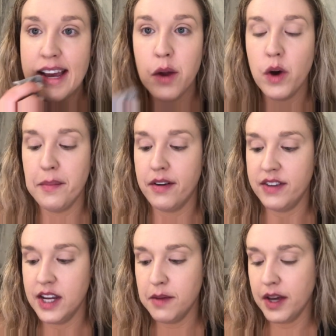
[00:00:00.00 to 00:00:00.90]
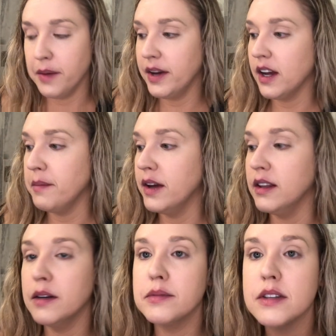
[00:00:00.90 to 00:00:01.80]
and wipe off any makeup I get on my
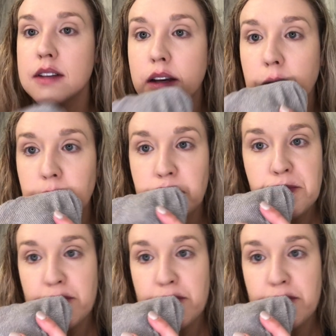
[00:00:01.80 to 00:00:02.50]
lips as I go.